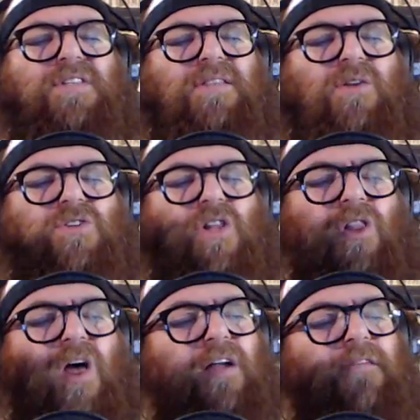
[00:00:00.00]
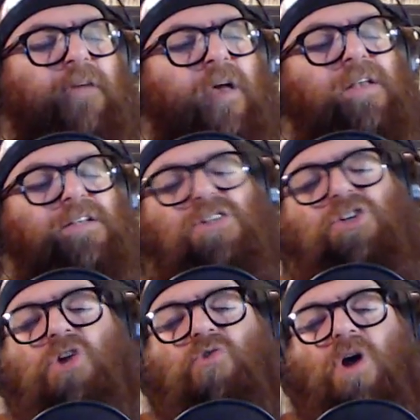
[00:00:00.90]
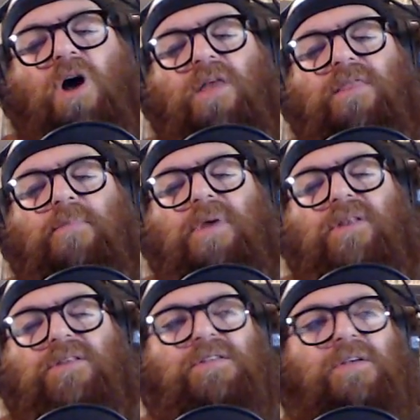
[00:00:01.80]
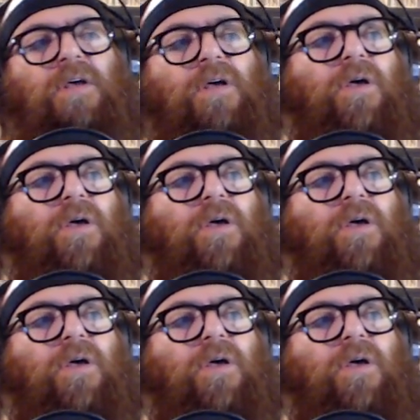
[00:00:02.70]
that there's a lot of Sun Ra in the bins.